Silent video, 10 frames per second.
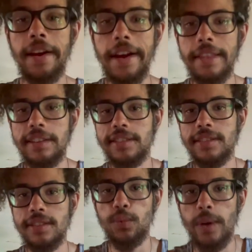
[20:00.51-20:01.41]
and this is
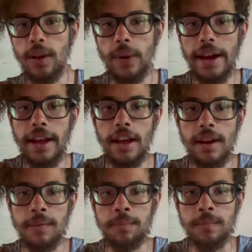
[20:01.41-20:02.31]
well why
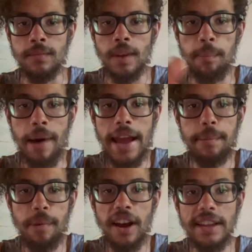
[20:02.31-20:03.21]

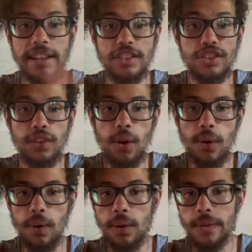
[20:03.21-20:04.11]
mind body and
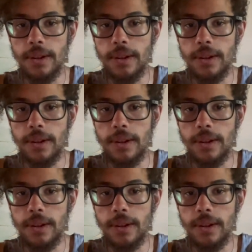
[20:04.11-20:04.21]
soul